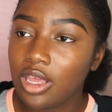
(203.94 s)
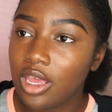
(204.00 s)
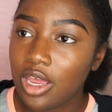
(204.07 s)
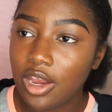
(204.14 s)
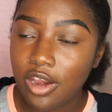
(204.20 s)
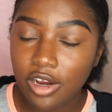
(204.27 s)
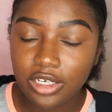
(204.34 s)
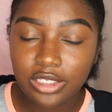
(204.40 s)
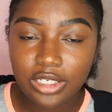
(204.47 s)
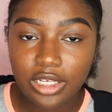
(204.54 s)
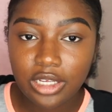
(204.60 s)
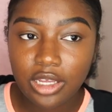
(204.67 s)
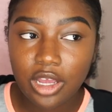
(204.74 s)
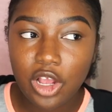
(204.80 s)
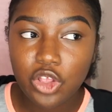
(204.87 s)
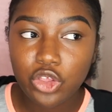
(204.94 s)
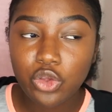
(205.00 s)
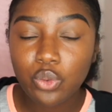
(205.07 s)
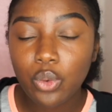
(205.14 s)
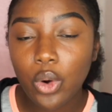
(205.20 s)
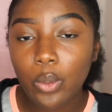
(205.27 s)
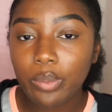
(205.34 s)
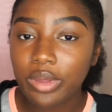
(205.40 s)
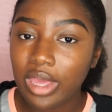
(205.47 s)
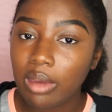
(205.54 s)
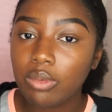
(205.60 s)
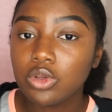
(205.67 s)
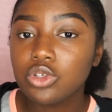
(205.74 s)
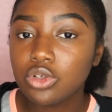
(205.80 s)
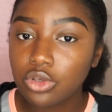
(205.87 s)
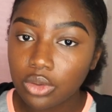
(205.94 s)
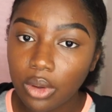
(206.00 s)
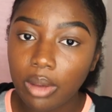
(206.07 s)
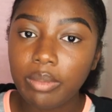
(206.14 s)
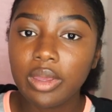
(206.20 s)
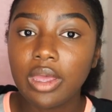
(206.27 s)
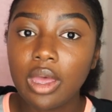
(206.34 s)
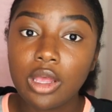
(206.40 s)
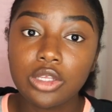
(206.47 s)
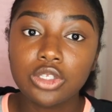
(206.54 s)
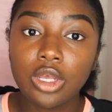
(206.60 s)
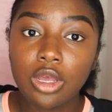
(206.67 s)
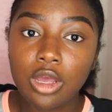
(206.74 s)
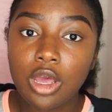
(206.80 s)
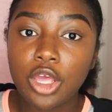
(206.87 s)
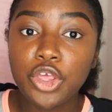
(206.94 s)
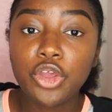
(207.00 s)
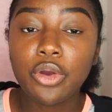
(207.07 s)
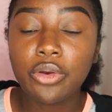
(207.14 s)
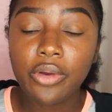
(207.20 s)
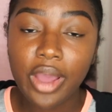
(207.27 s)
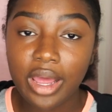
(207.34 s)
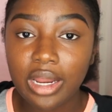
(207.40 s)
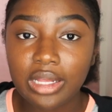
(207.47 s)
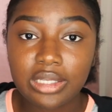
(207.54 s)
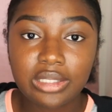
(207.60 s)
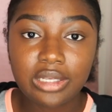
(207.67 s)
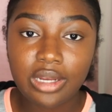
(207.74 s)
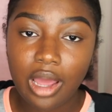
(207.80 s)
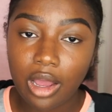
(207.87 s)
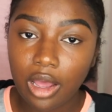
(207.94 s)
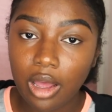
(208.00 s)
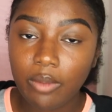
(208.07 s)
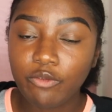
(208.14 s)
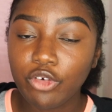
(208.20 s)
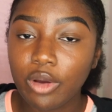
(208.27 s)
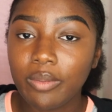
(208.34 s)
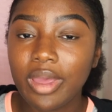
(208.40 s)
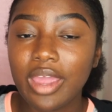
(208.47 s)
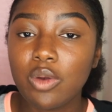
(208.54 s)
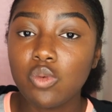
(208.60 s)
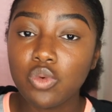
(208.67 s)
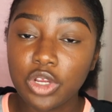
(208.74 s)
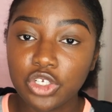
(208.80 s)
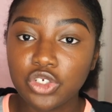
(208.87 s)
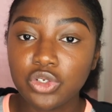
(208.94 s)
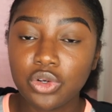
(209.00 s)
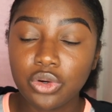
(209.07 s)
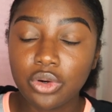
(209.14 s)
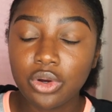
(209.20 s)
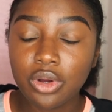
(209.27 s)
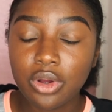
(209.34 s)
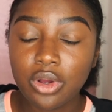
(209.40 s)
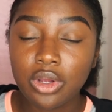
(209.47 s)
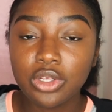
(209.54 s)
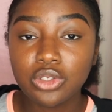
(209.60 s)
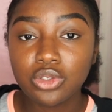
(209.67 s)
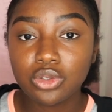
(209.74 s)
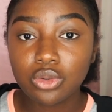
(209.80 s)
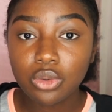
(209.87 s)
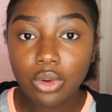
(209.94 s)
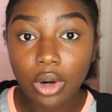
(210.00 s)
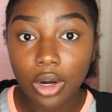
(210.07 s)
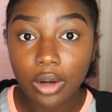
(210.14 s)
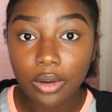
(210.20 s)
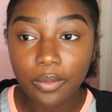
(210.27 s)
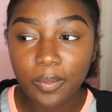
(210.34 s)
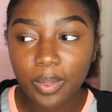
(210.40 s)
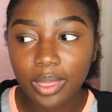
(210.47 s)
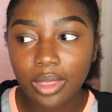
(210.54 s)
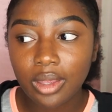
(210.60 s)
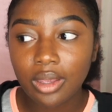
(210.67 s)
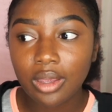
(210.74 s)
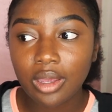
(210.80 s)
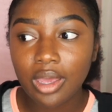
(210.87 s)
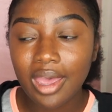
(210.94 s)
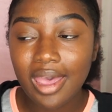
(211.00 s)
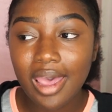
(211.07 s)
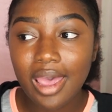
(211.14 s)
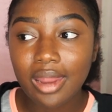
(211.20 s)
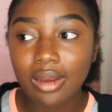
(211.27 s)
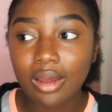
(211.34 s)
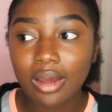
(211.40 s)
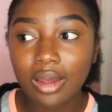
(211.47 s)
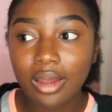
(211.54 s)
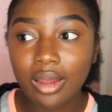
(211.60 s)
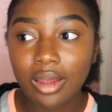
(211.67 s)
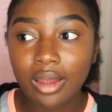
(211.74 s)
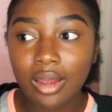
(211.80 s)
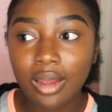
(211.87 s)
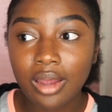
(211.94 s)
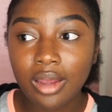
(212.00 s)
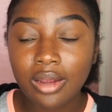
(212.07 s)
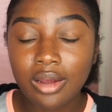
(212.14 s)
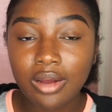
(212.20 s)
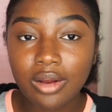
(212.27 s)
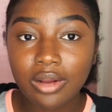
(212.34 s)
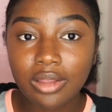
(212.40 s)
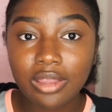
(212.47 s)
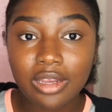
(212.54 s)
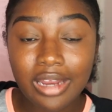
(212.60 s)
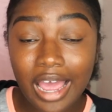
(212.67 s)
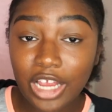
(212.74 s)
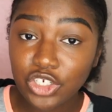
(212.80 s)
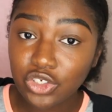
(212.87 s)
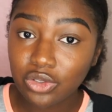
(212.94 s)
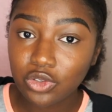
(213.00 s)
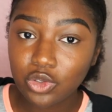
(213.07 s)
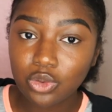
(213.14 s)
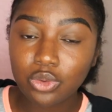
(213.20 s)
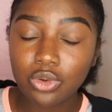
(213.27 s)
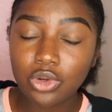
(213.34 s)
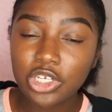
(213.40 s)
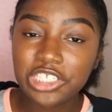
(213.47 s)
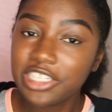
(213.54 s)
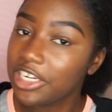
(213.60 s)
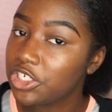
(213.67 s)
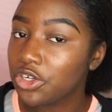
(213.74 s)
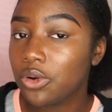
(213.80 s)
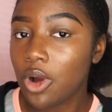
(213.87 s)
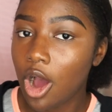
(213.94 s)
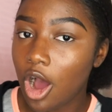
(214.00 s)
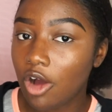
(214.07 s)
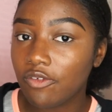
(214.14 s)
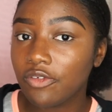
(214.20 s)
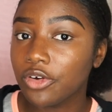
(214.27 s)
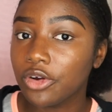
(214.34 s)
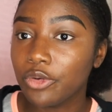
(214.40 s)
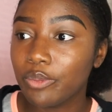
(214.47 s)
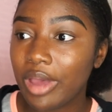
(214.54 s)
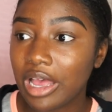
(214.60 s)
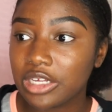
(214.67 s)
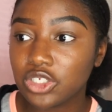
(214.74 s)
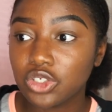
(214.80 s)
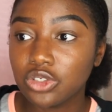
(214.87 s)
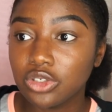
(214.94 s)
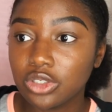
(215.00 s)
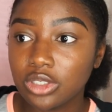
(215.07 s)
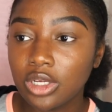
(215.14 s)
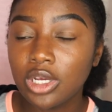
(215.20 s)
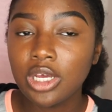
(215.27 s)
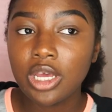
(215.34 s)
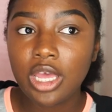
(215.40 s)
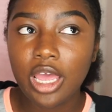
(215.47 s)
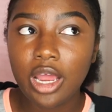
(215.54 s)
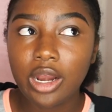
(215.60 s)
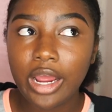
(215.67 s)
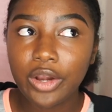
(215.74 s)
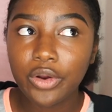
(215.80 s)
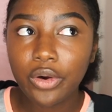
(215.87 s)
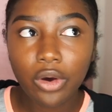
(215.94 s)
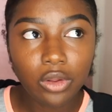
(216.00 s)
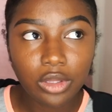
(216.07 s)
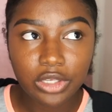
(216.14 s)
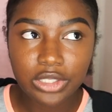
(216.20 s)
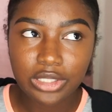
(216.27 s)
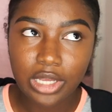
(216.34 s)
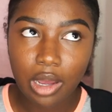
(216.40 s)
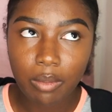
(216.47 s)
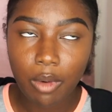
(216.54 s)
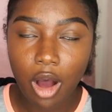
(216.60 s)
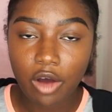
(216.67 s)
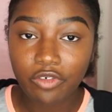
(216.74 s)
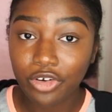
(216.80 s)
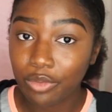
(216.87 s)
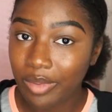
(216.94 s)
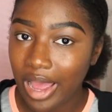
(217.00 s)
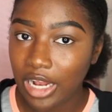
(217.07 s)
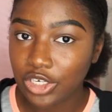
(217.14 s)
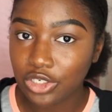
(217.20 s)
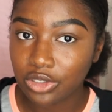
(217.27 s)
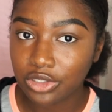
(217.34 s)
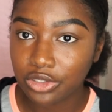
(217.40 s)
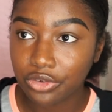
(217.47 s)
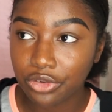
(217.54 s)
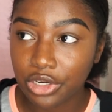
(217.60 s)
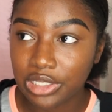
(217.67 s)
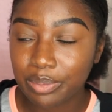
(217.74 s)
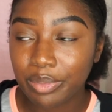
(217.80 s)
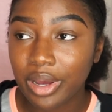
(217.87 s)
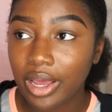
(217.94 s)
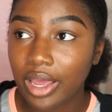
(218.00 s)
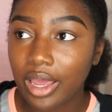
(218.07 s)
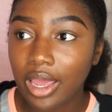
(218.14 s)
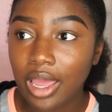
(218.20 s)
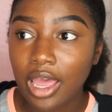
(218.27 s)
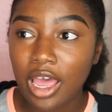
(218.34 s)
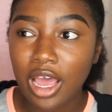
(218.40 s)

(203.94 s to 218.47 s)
in nursing, you won't be able to do it because your credits did not come from a regional school. And the national schools, they don't offer masters. And I know only some offer bachelor degrees, but